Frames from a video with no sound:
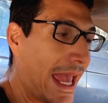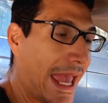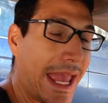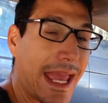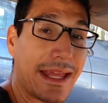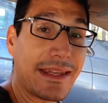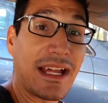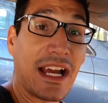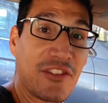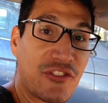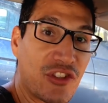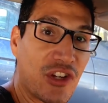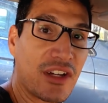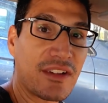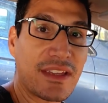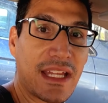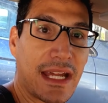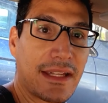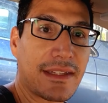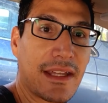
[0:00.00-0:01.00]
And I
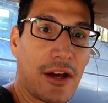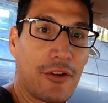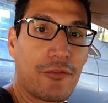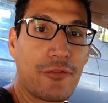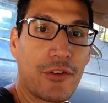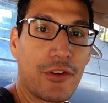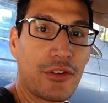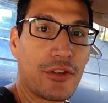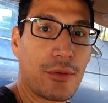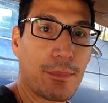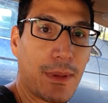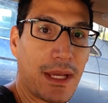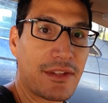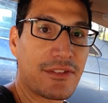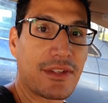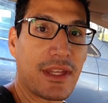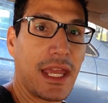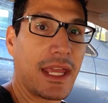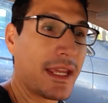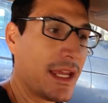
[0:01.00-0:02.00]
chunked that down further by
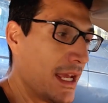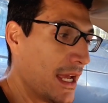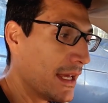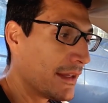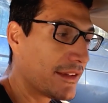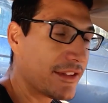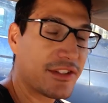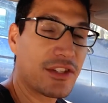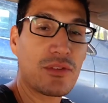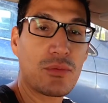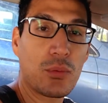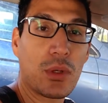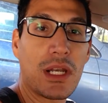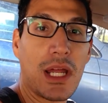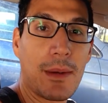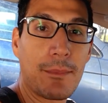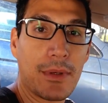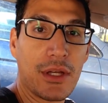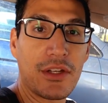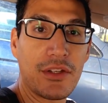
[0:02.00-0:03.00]
saying, this is
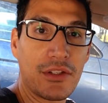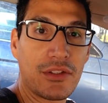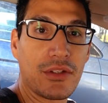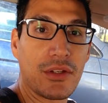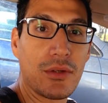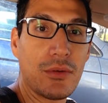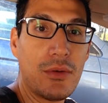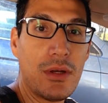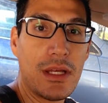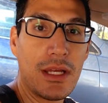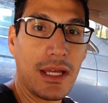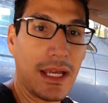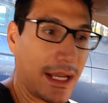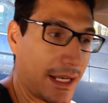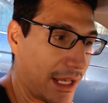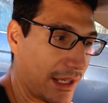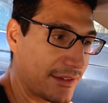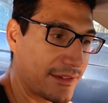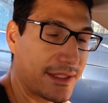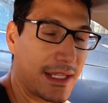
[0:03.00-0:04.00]
what I'm going to do.
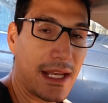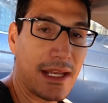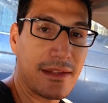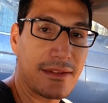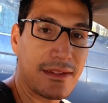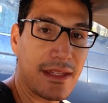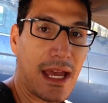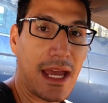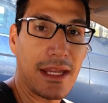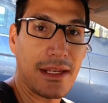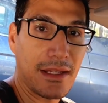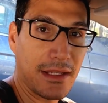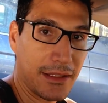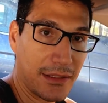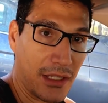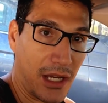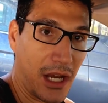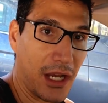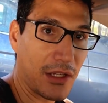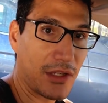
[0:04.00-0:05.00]
And I set aside
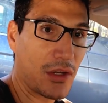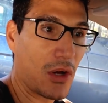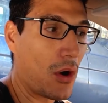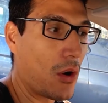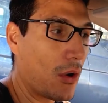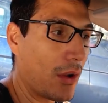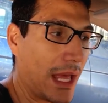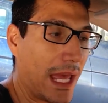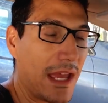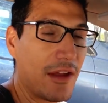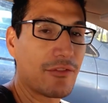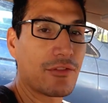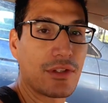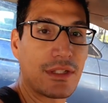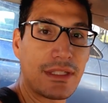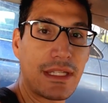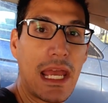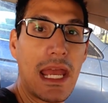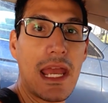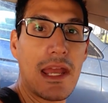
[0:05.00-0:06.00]
a goal
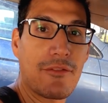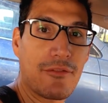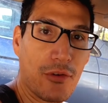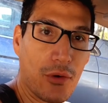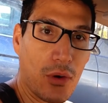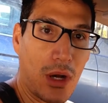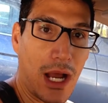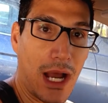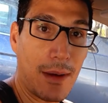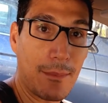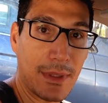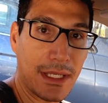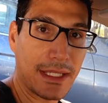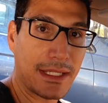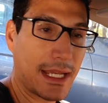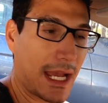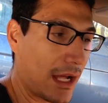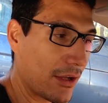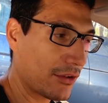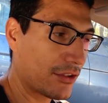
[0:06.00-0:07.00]
every day for how many
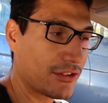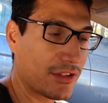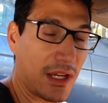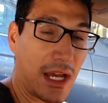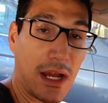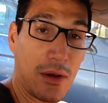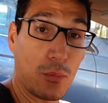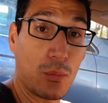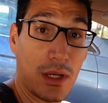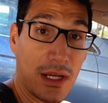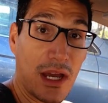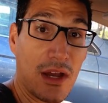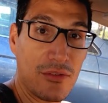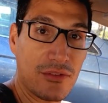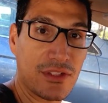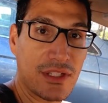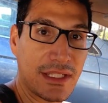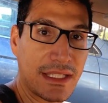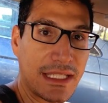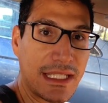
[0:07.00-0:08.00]
calories, what I
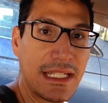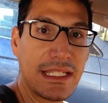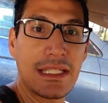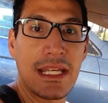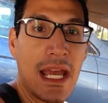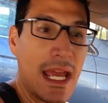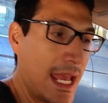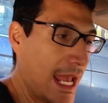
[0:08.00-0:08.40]
was going to eat.